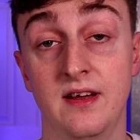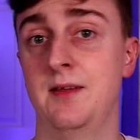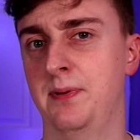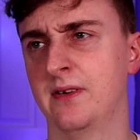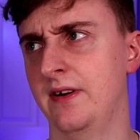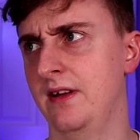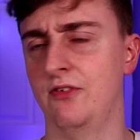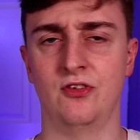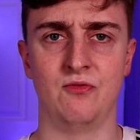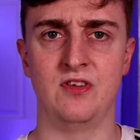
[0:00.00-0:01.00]
Typically,
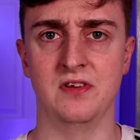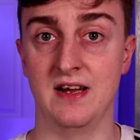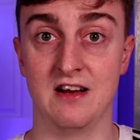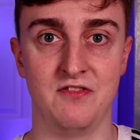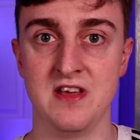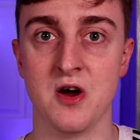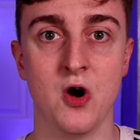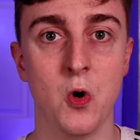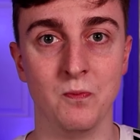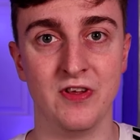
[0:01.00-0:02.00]
for some reason, I have the
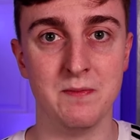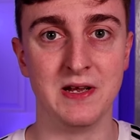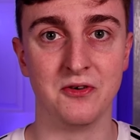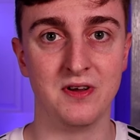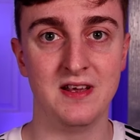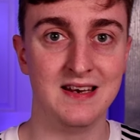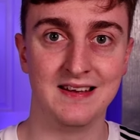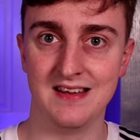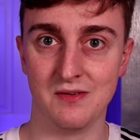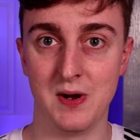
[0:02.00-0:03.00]
home team in green,
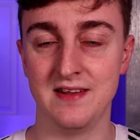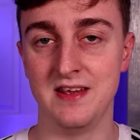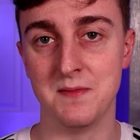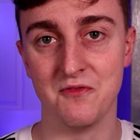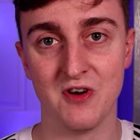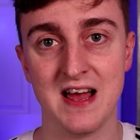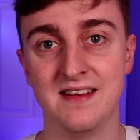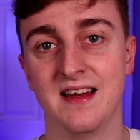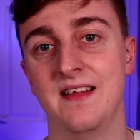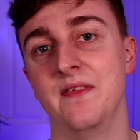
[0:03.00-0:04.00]
the away team in
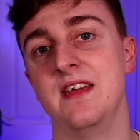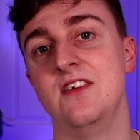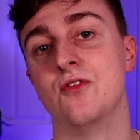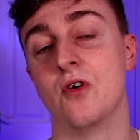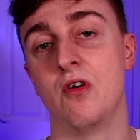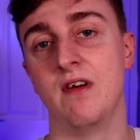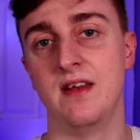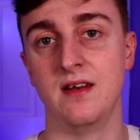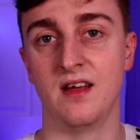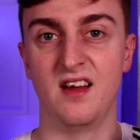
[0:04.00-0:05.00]
red, and the draw
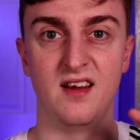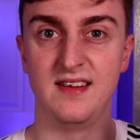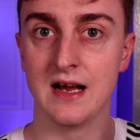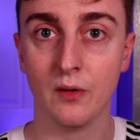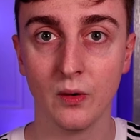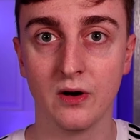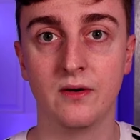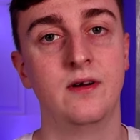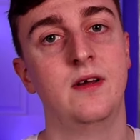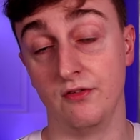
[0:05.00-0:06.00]
in a yellow colour.